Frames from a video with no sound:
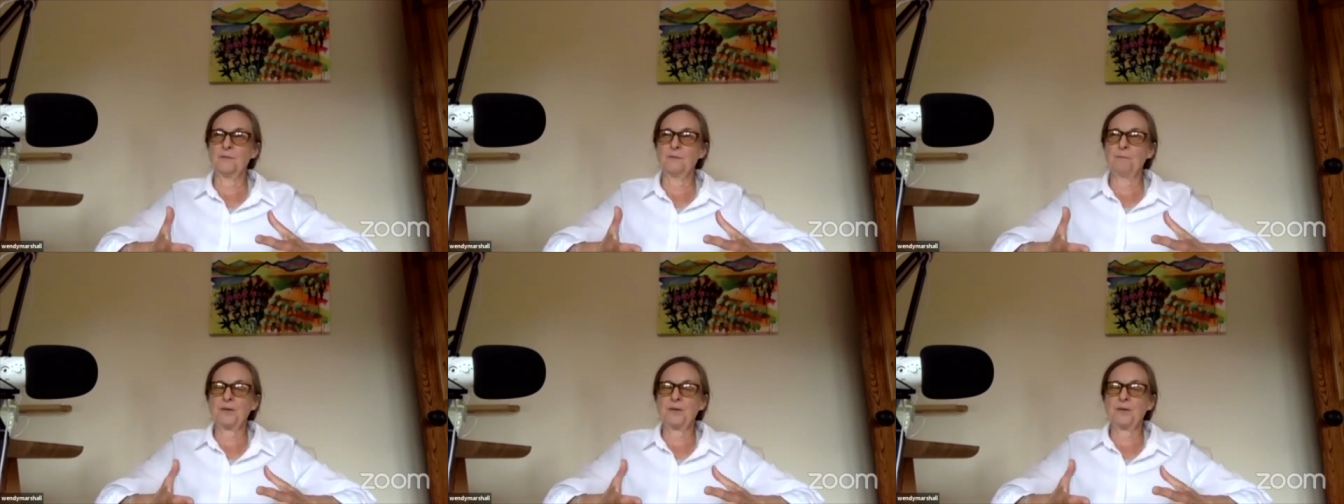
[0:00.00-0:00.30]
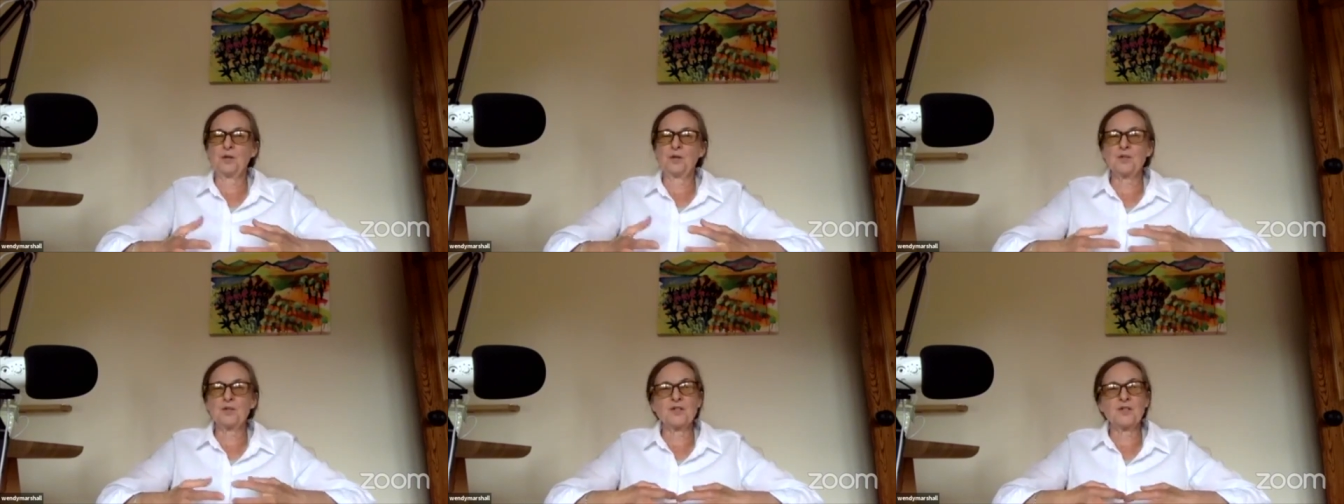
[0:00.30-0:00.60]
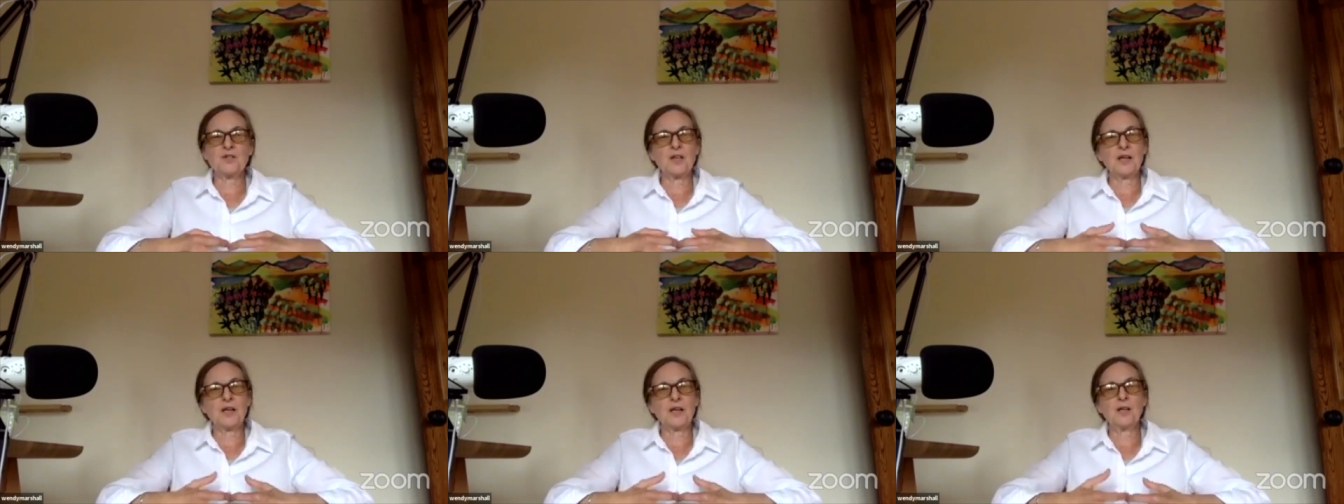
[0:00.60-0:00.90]
because
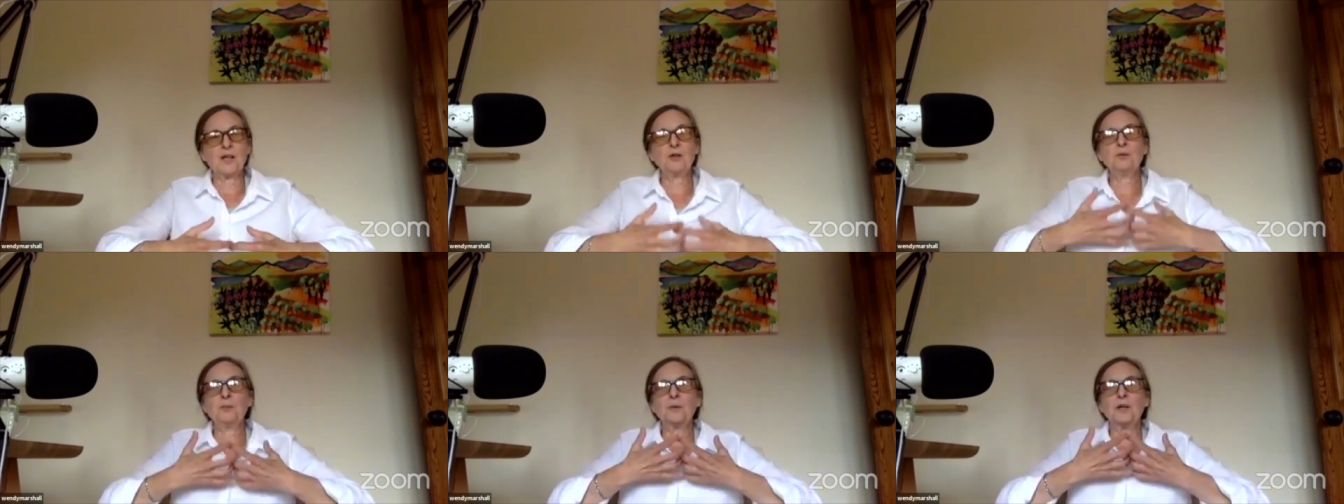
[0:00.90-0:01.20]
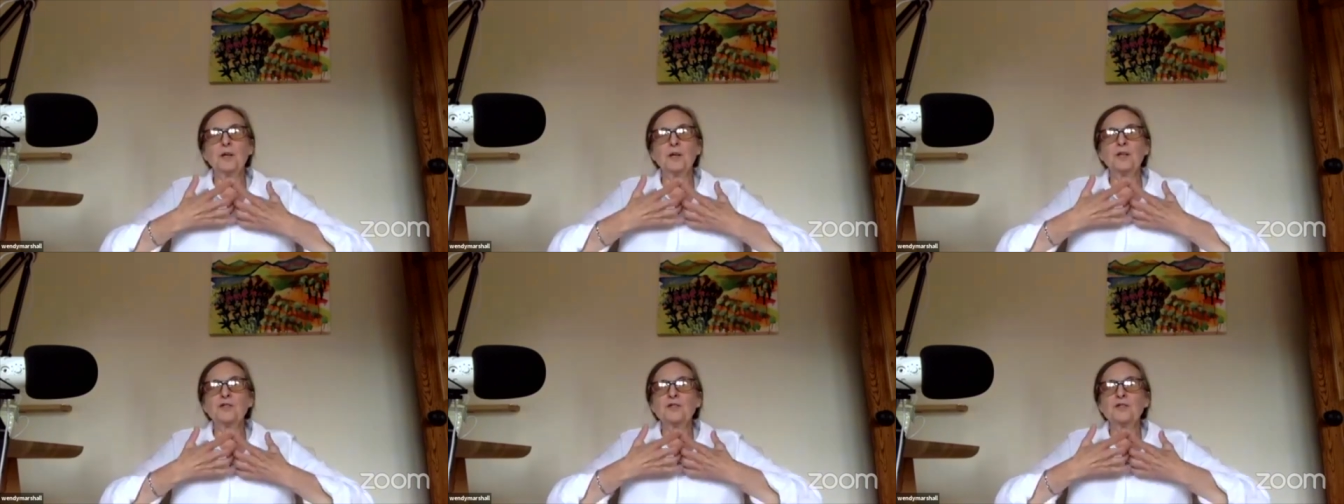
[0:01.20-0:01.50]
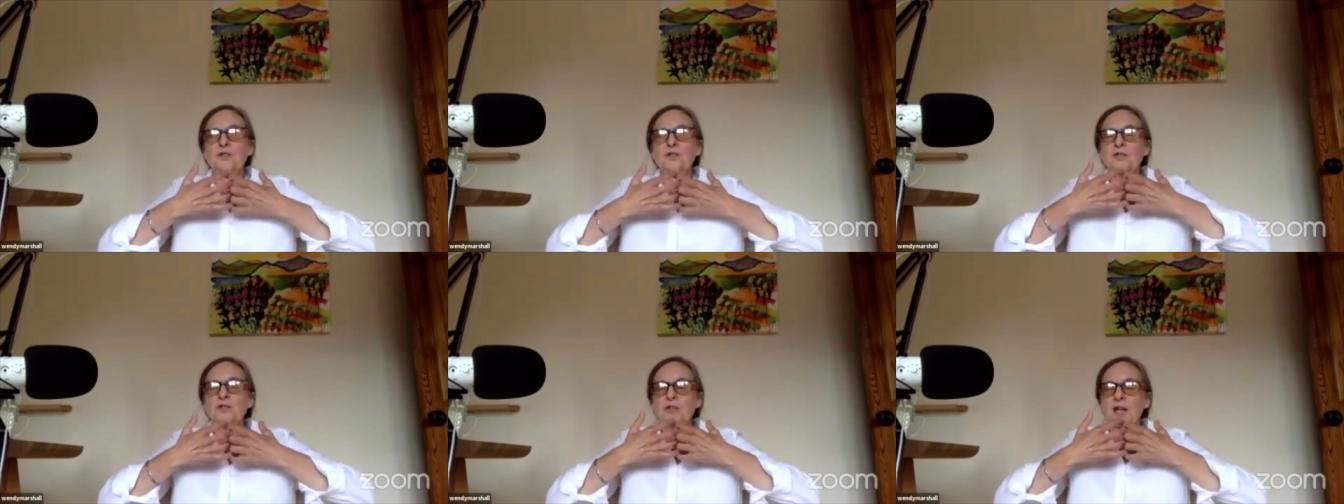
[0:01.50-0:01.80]
they help
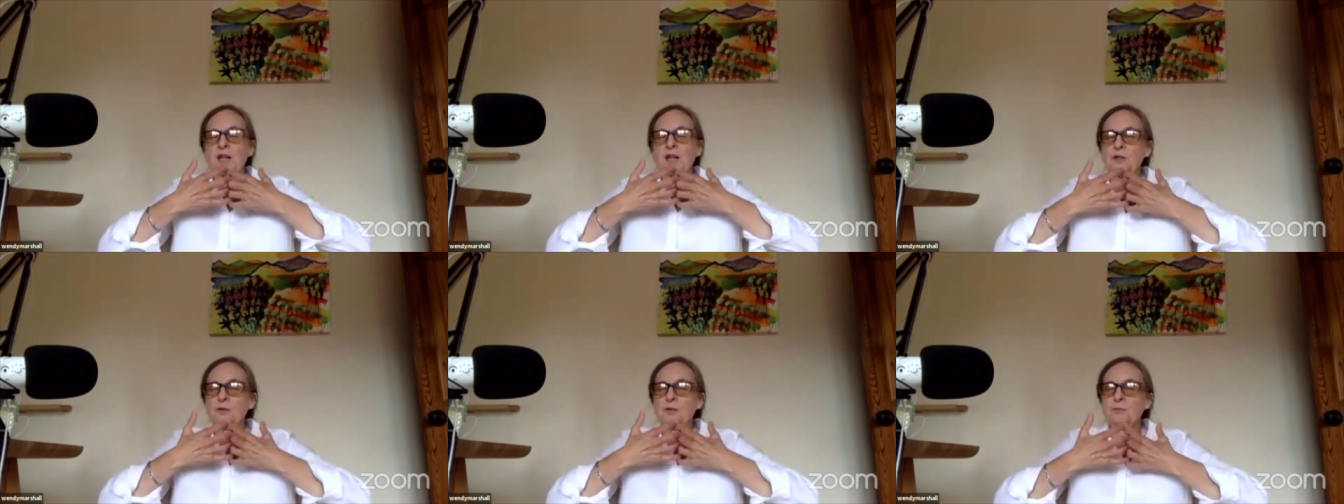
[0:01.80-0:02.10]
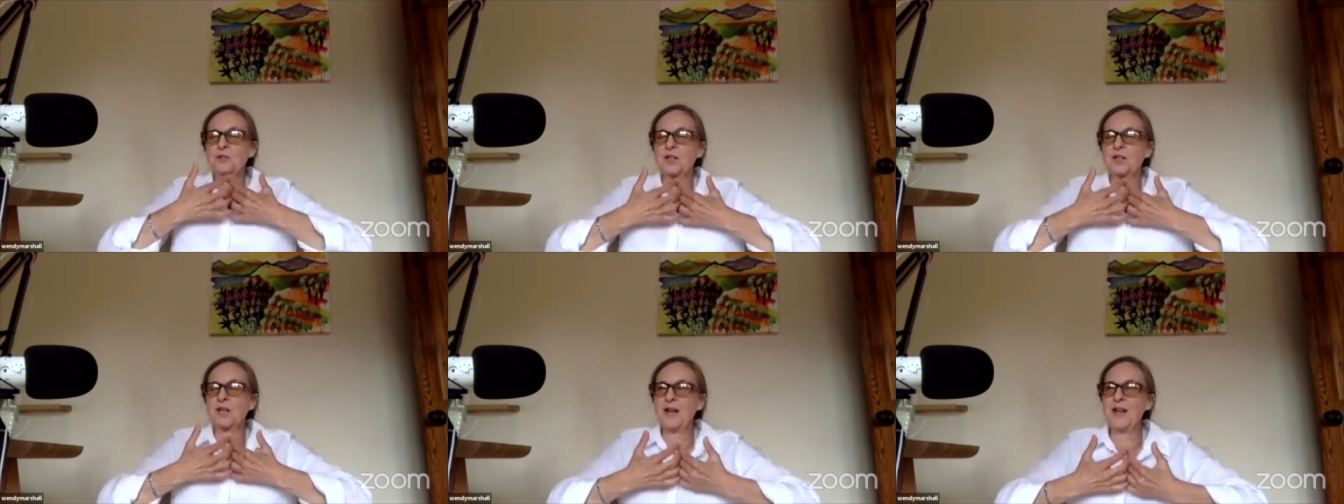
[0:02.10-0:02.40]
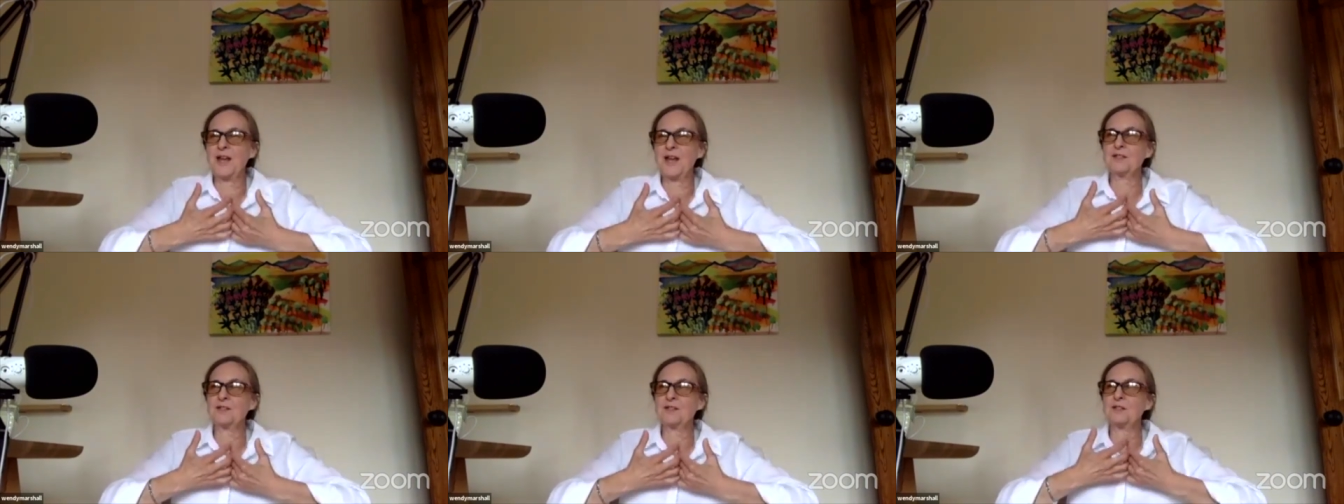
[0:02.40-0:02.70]
to
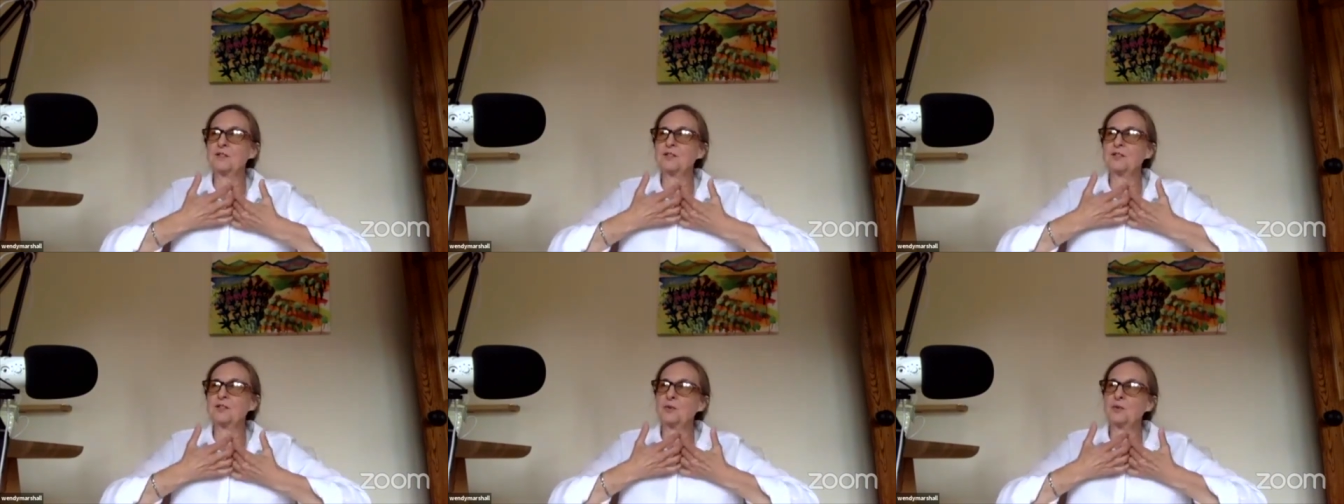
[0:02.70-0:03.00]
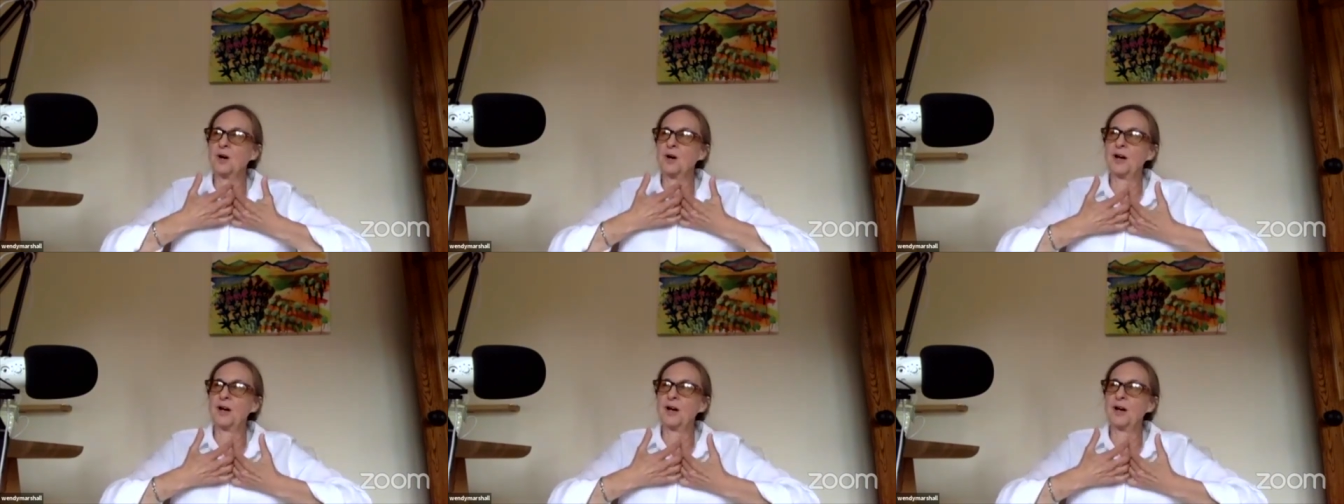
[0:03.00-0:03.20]
connect us to our